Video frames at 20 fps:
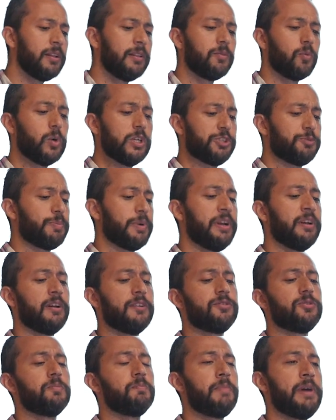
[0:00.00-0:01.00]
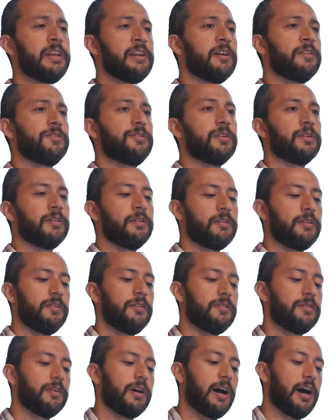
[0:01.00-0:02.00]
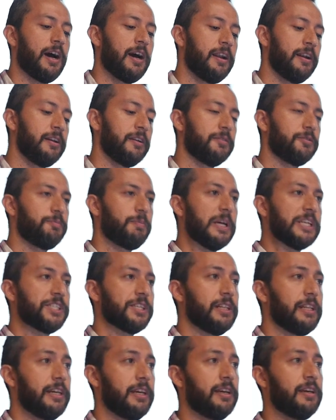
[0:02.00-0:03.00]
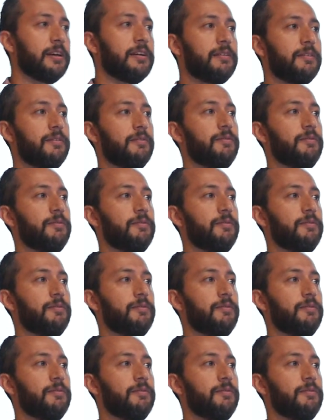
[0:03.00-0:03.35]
which brings us to many uncertainties, and especially